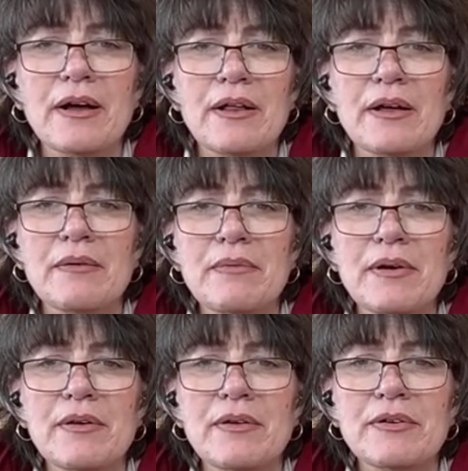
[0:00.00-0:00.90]
Calamity.
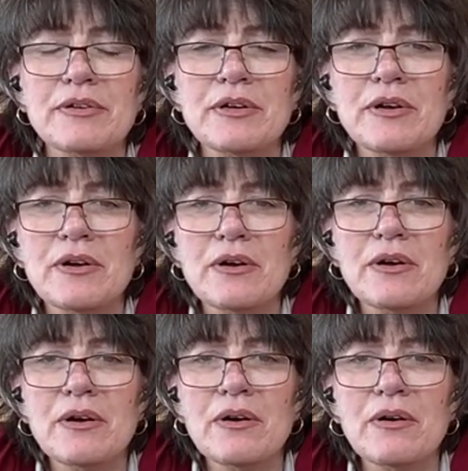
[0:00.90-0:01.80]
Those
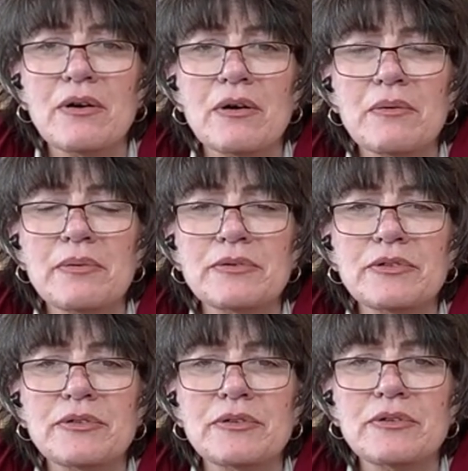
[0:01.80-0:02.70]
horrible.
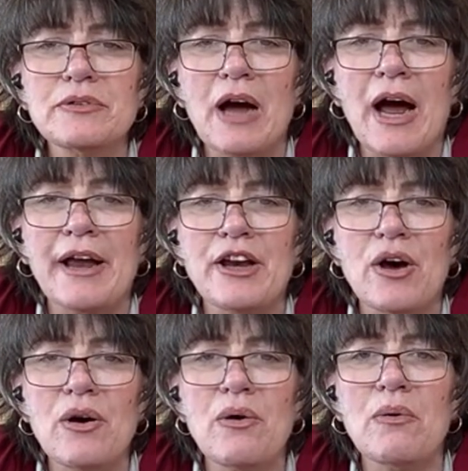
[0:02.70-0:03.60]
I
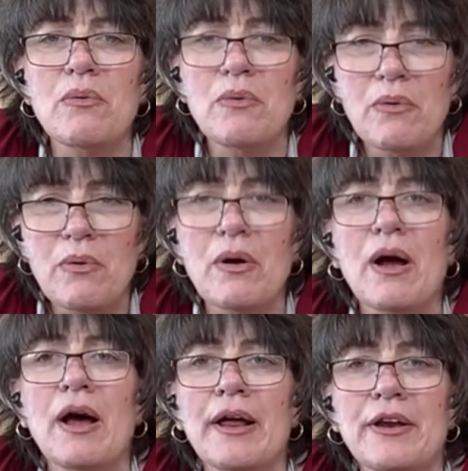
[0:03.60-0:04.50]
know.
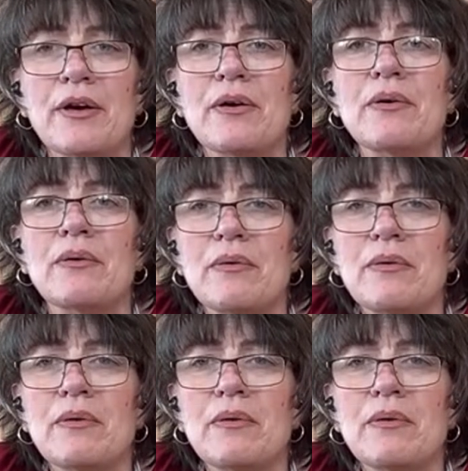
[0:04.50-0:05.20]
I know.